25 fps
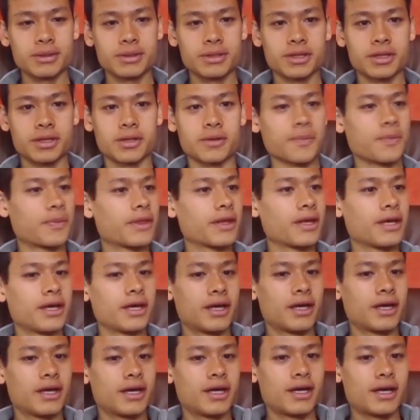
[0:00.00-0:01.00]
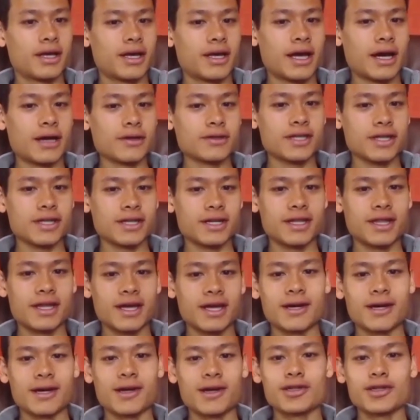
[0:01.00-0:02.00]
So outside of
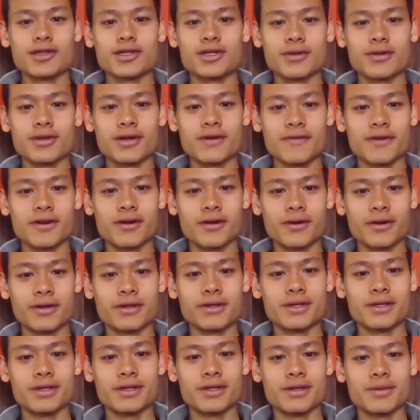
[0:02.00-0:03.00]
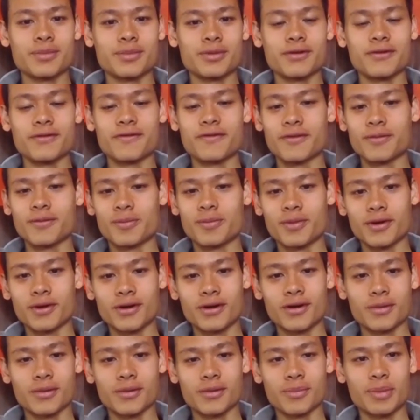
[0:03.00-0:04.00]
that, I also love going to the Purdue football,